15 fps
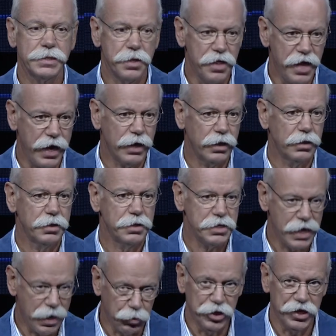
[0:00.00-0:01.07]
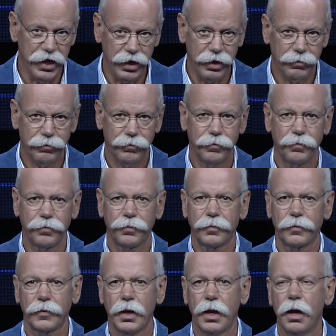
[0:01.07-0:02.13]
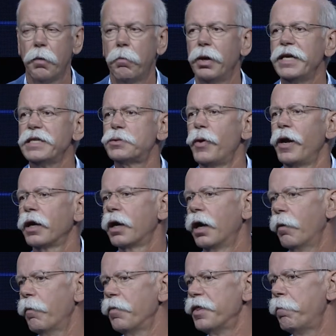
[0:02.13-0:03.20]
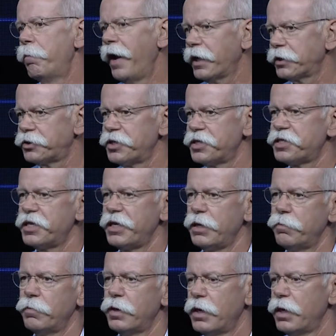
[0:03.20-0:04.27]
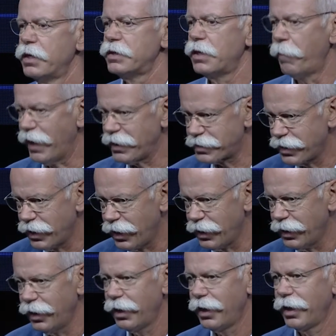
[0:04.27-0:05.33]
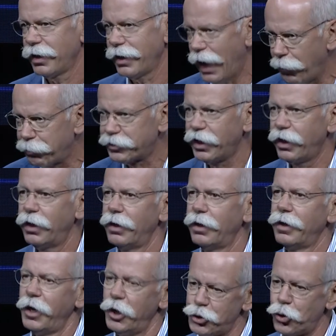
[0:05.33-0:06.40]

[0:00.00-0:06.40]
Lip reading: their demo day. Please welcome the Patches team, Sebastian, Gabriel, and